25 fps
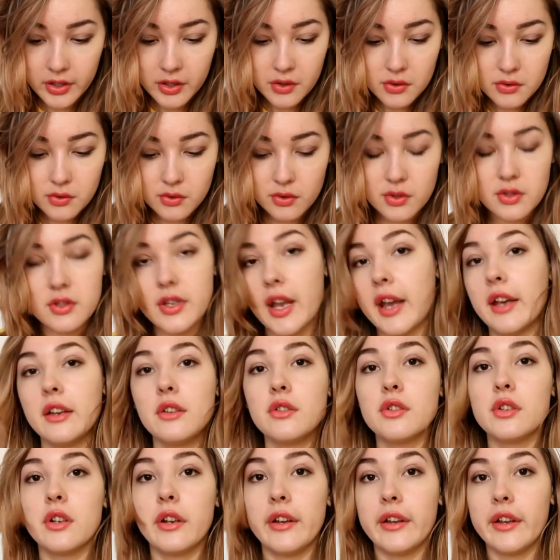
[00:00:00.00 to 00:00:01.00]
So it's
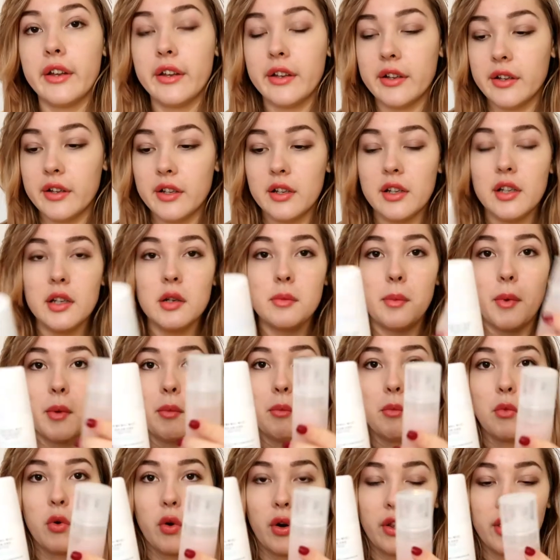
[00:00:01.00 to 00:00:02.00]
actually a little bit
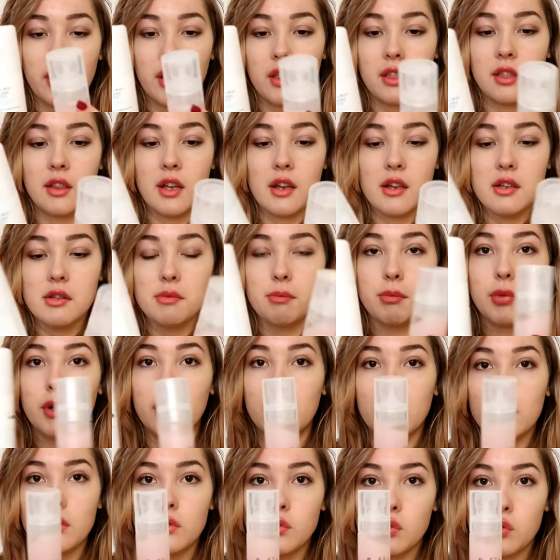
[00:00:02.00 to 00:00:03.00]
more than this, but
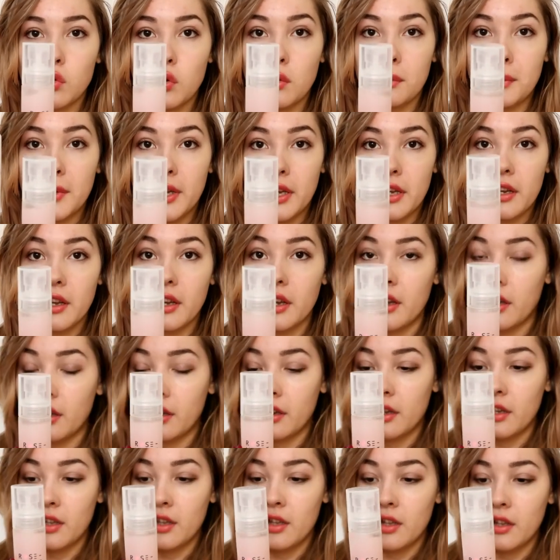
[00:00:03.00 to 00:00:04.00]
it looks so big.
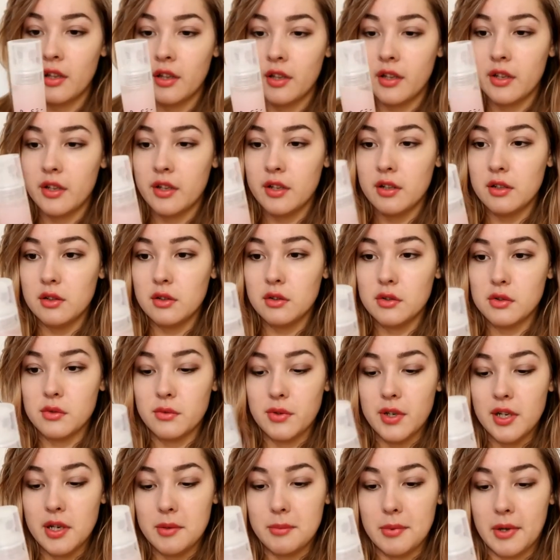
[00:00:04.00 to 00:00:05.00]
Looks
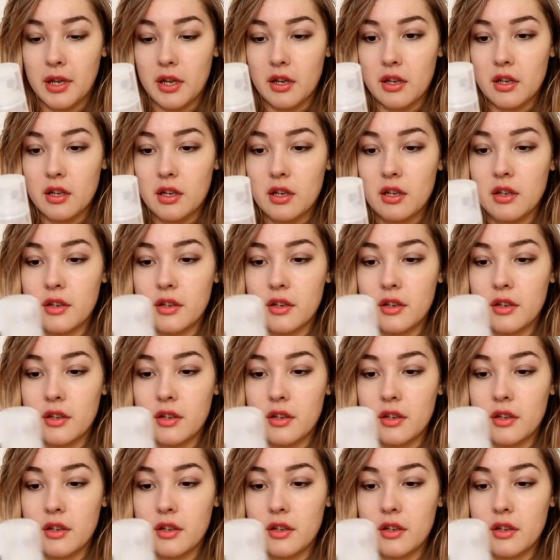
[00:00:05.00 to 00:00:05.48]
really big.